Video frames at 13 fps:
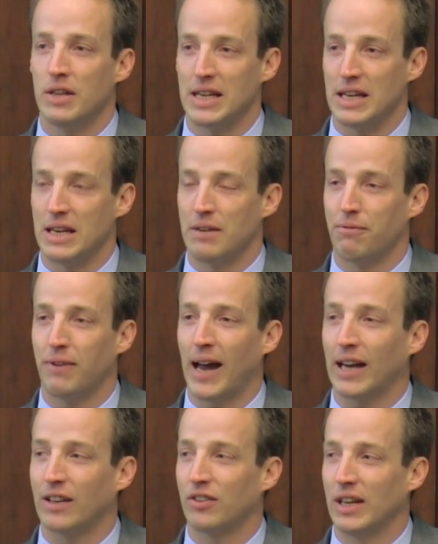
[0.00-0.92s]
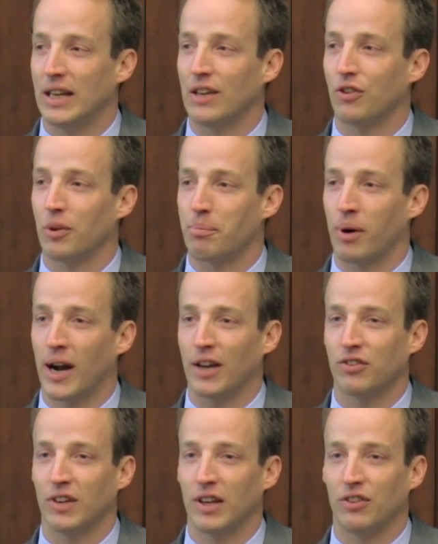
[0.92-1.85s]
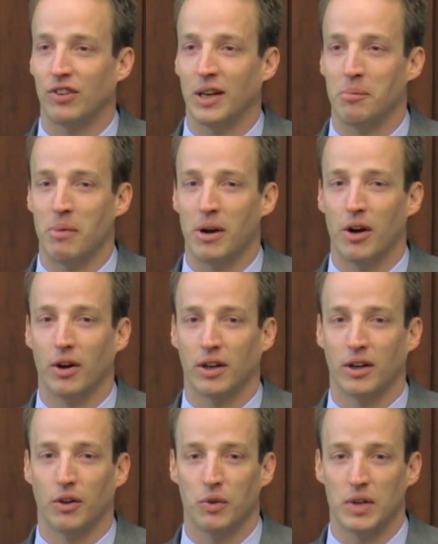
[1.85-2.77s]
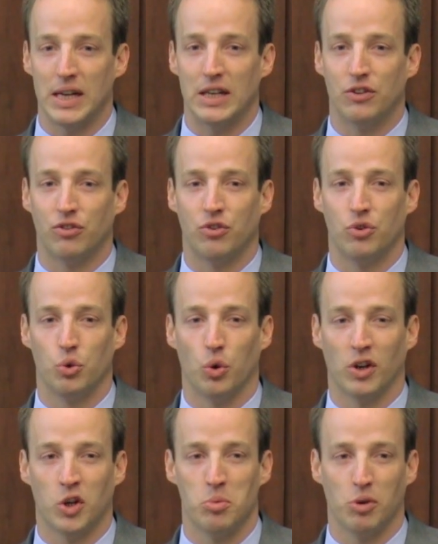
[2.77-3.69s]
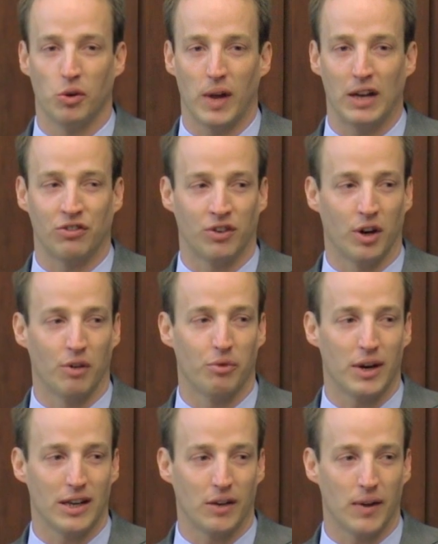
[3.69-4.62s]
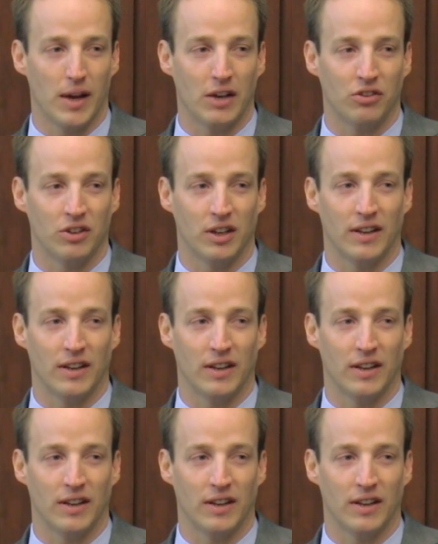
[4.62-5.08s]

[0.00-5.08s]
The fact is, the process in America leads to accumulation of regulation,